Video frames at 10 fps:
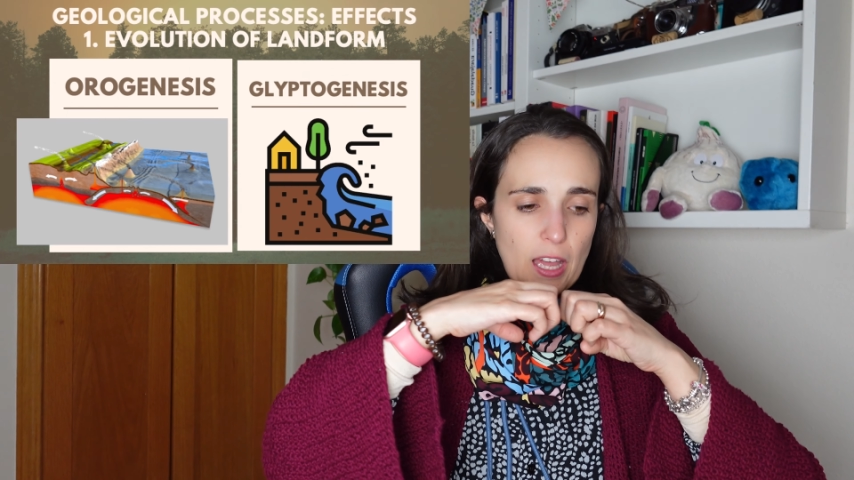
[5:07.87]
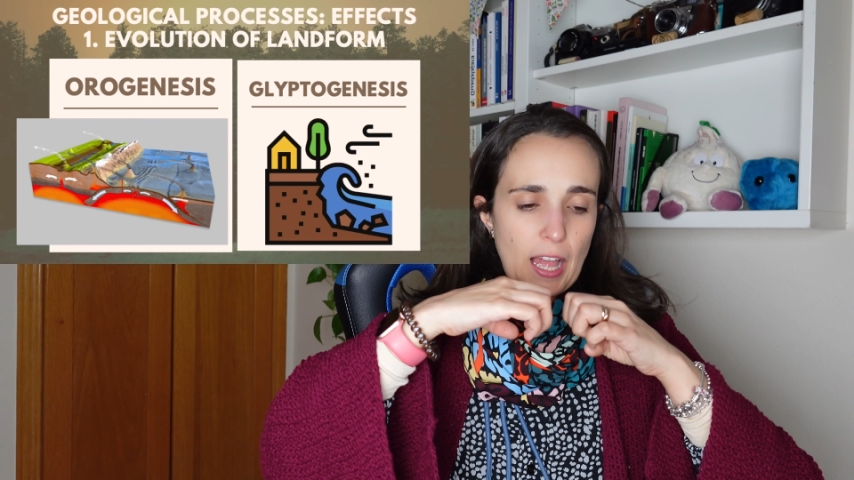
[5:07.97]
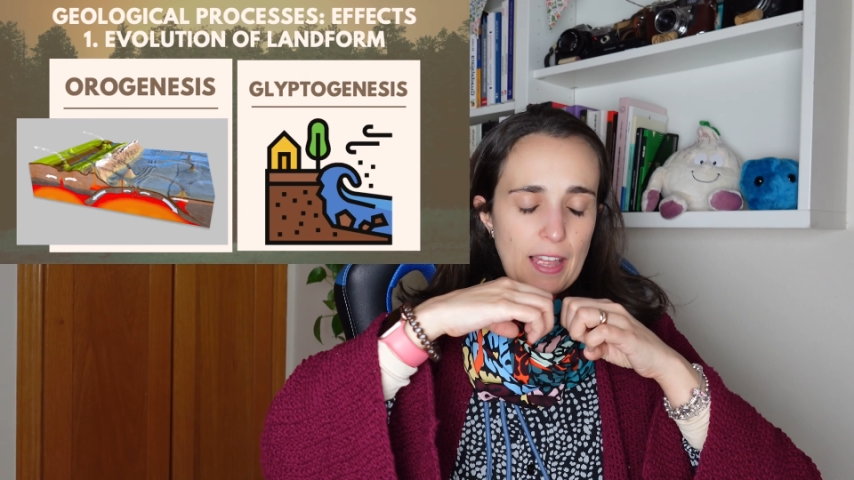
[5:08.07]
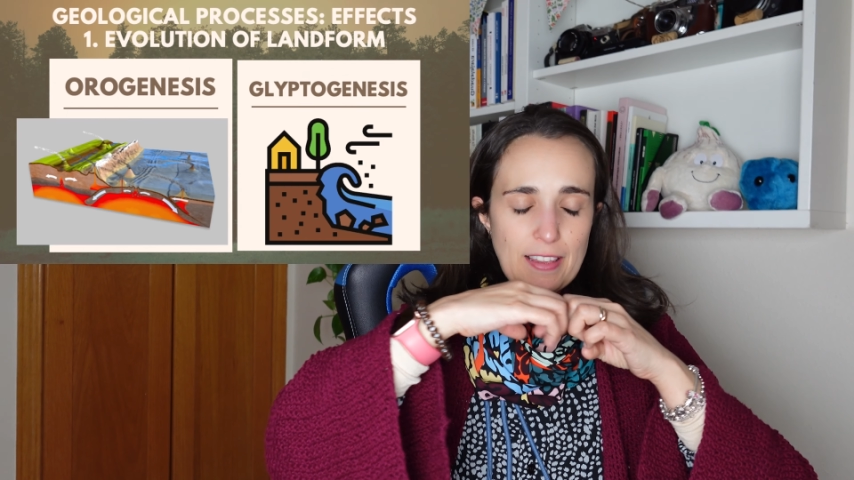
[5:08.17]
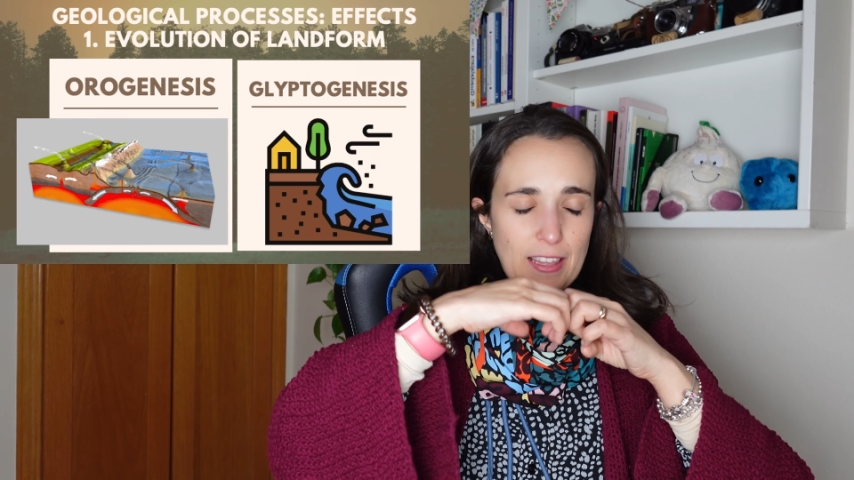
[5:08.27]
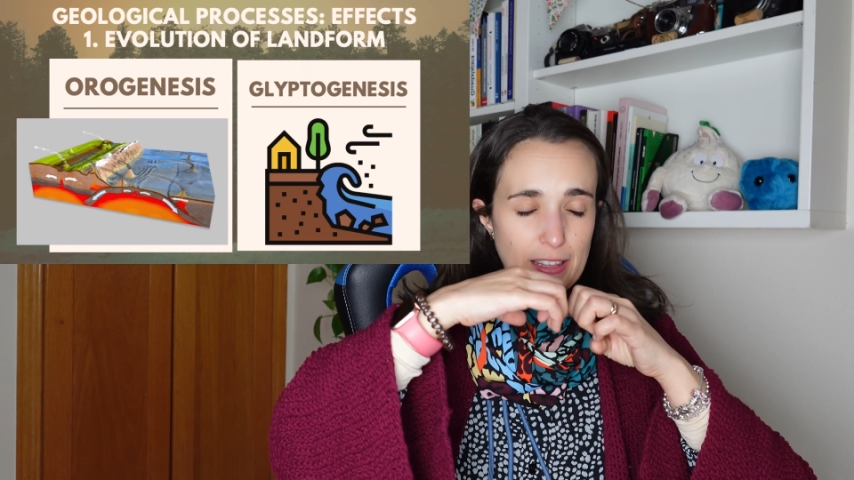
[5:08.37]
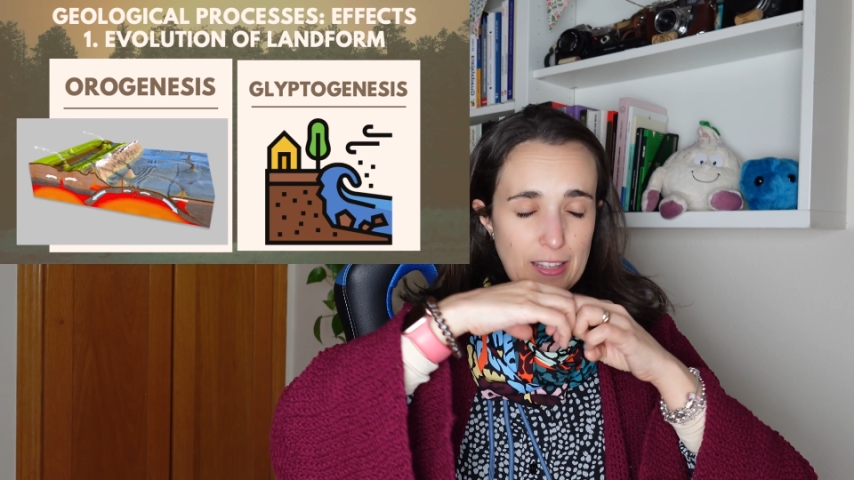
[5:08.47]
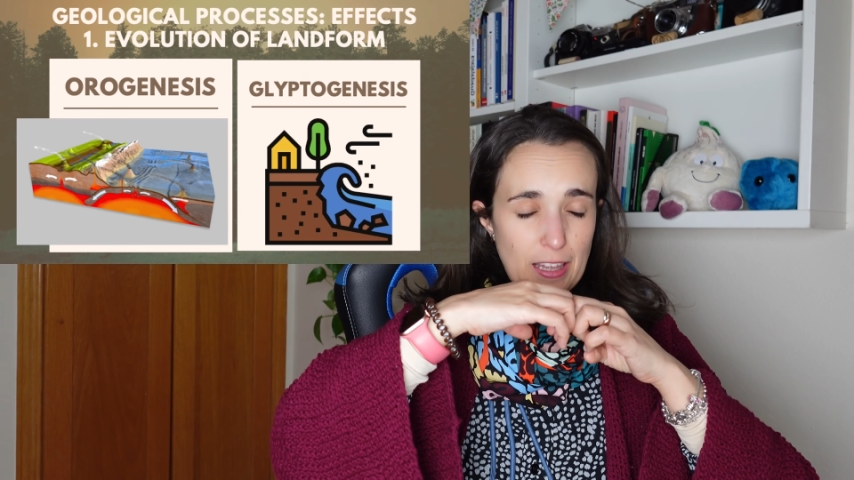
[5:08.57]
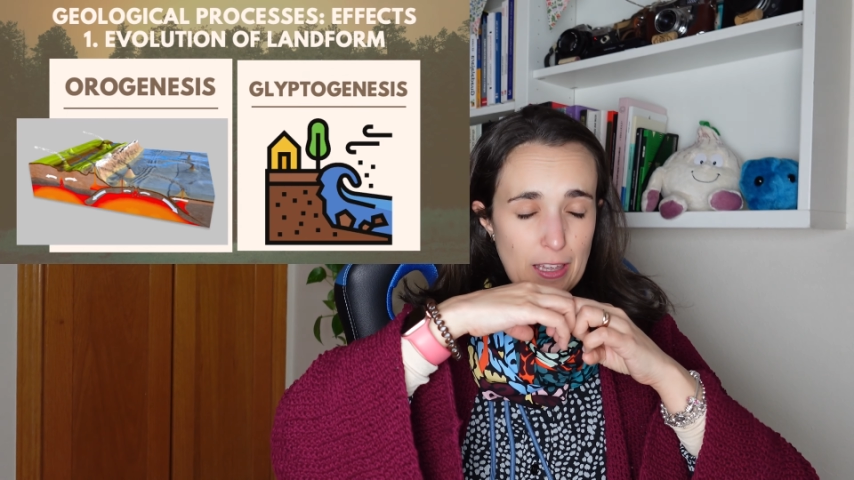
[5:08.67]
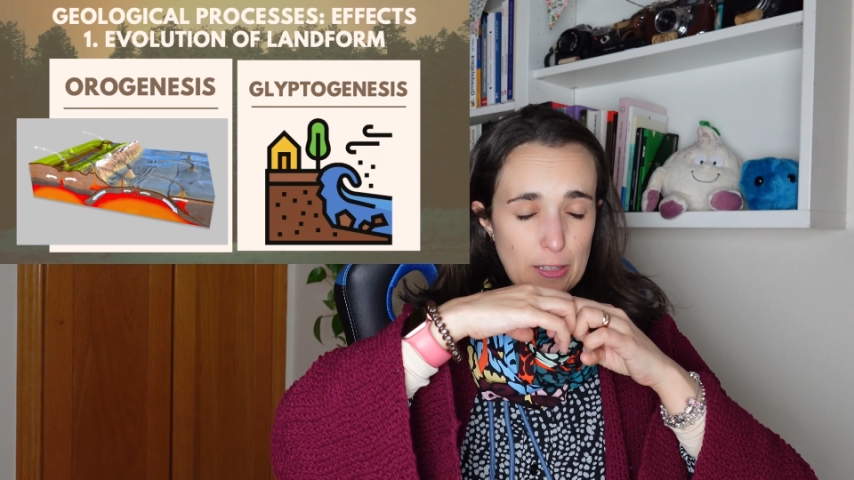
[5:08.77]

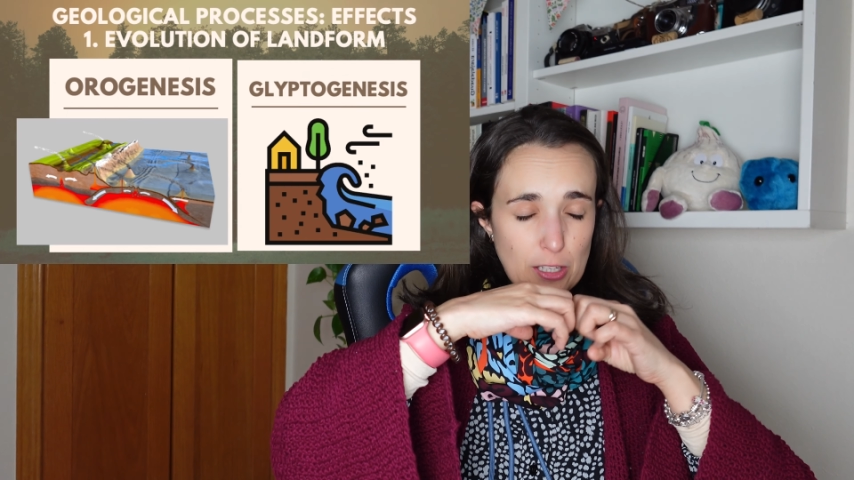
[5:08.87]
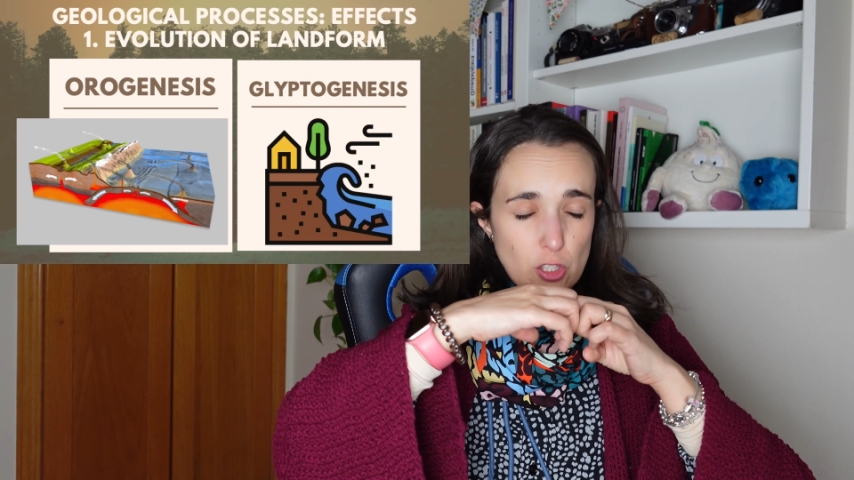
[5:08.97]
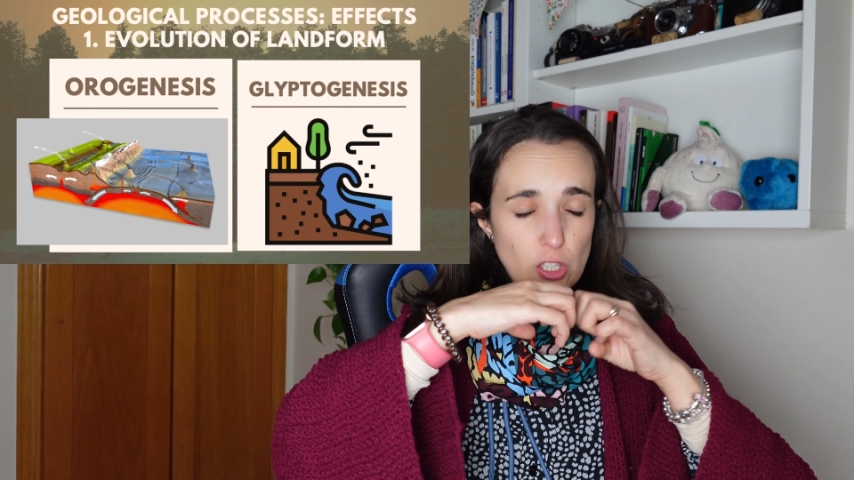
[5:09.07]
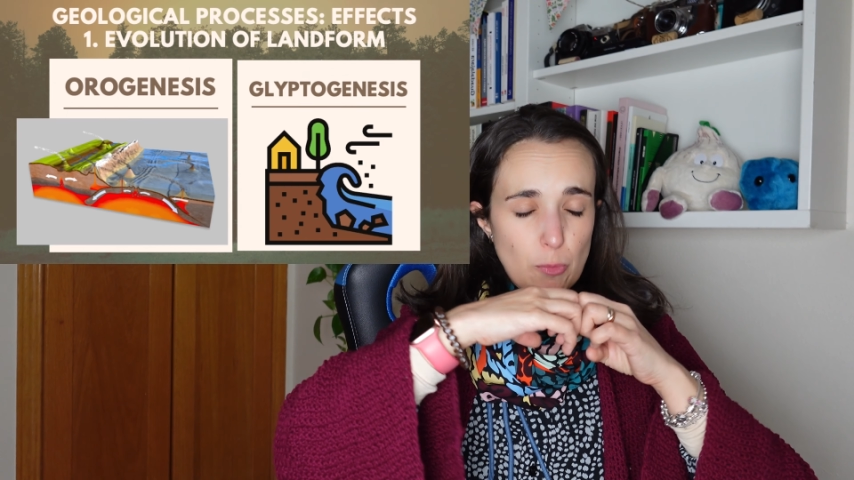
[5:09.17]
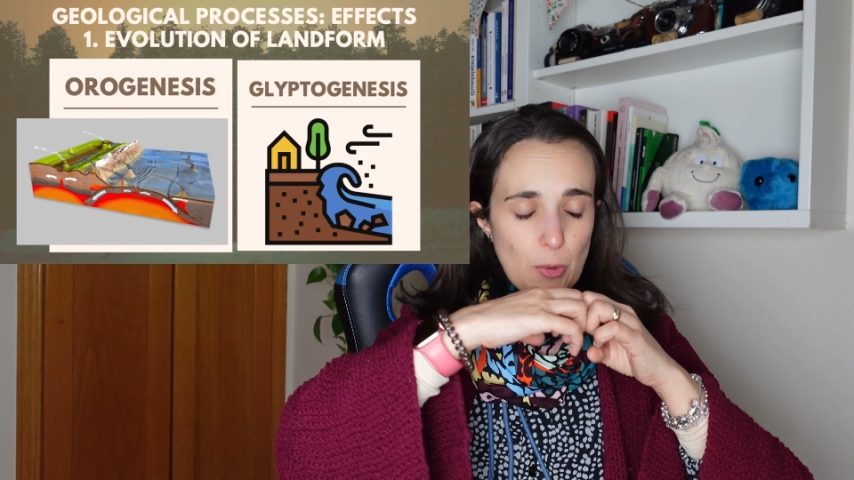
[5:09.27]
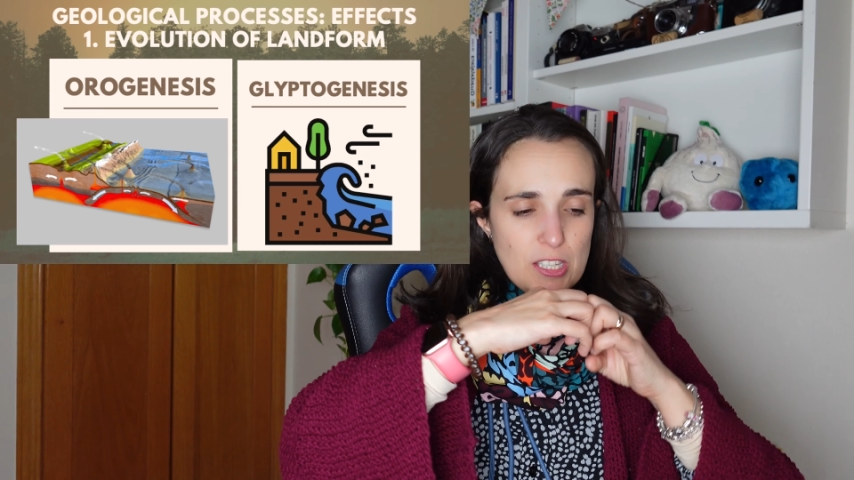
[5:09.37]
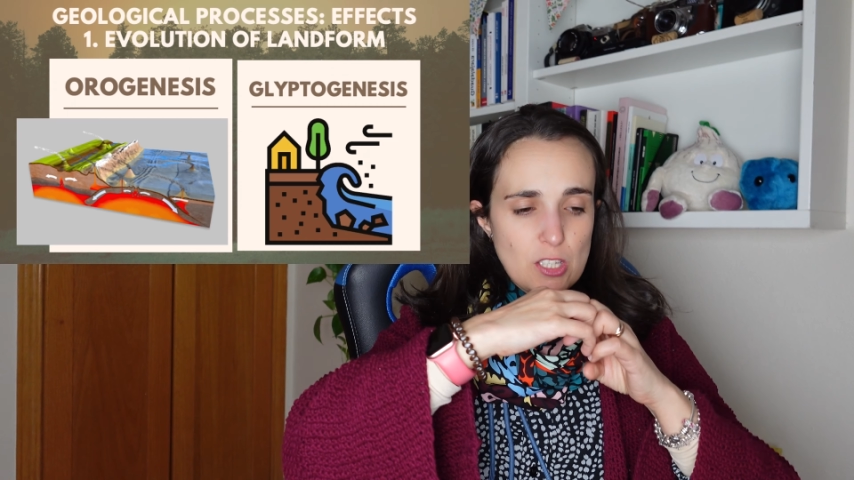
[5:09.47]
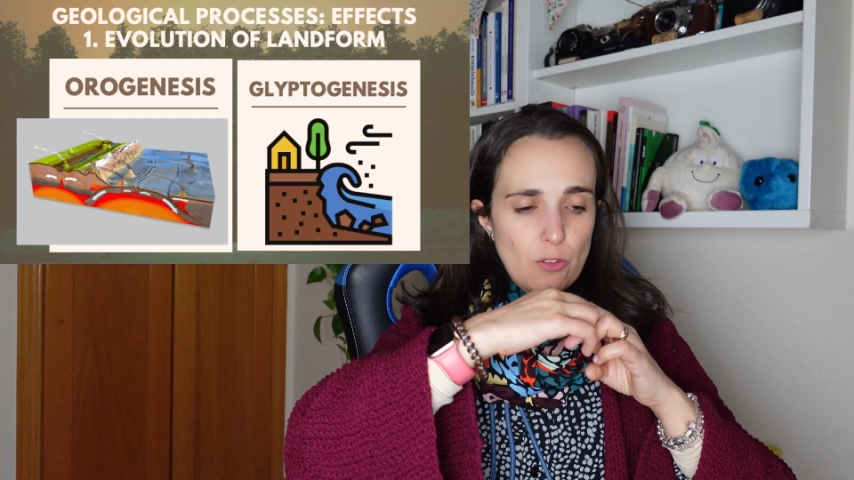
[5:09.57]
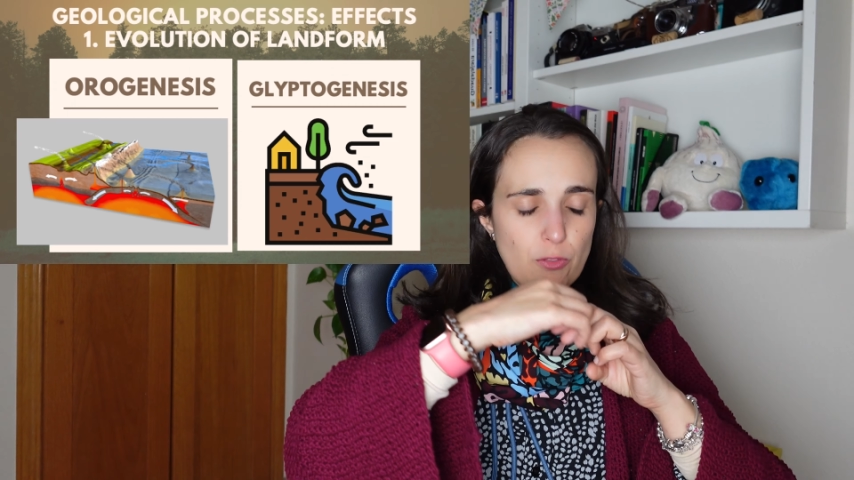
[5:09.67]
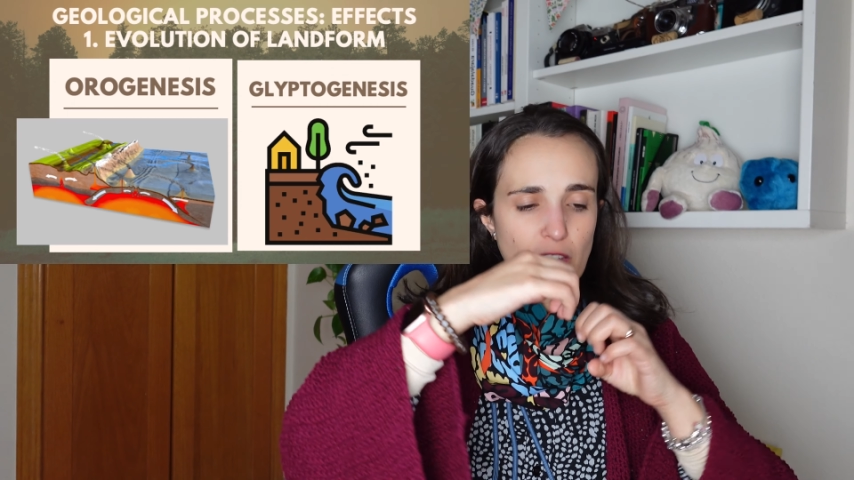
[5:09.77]
the tectonic plates
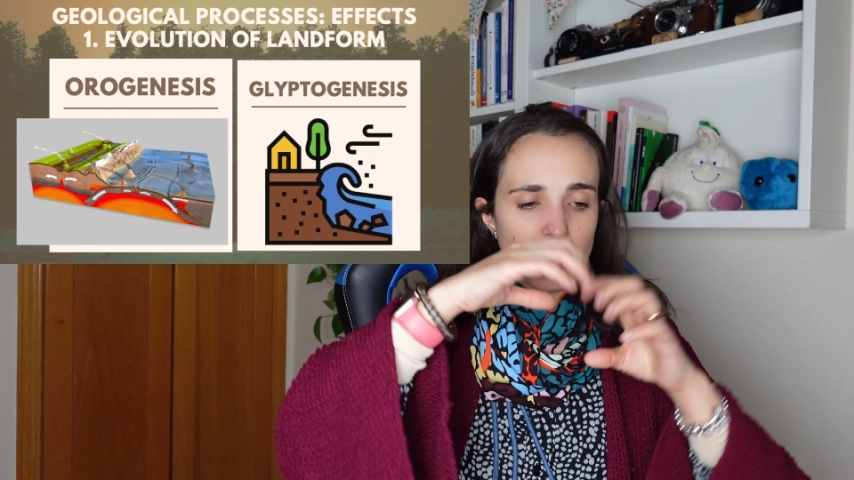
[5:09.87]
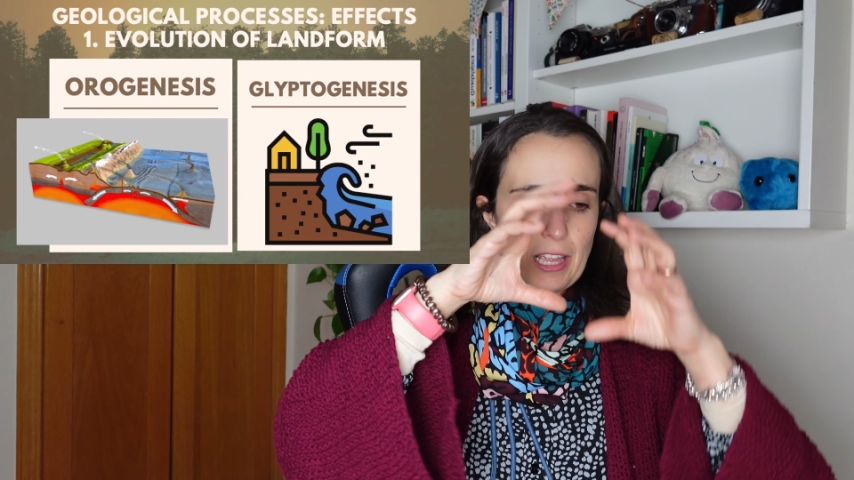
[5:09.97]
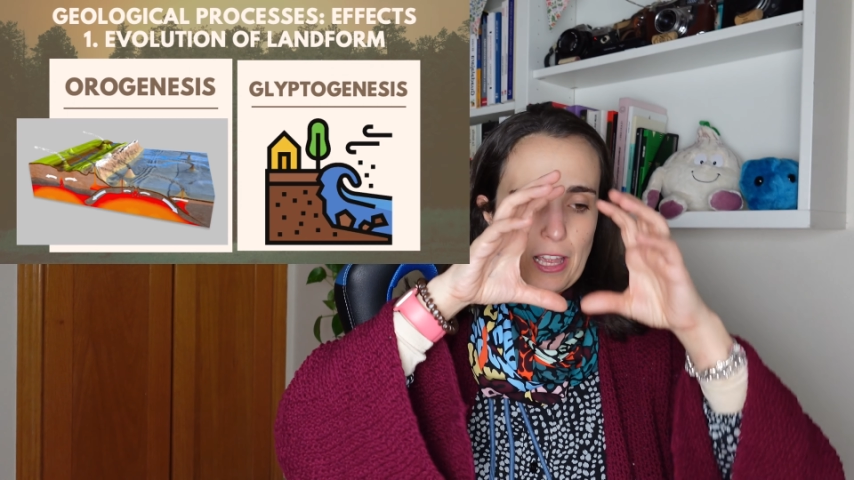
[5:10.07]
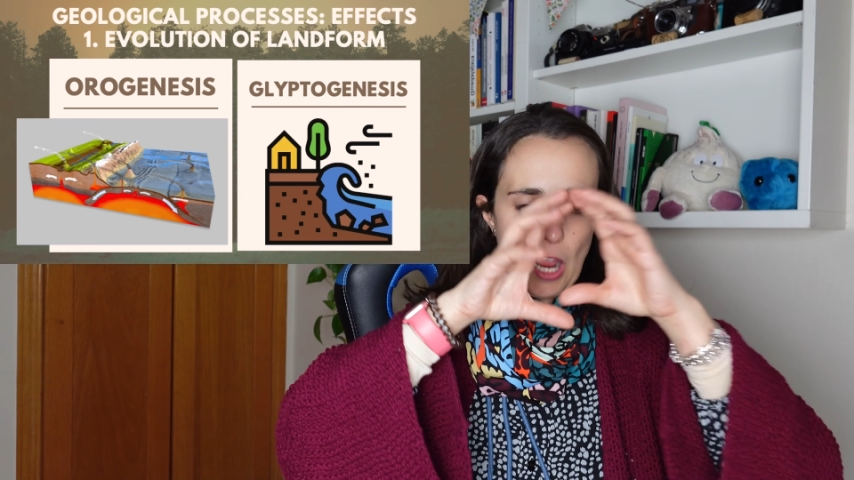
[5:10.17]
of the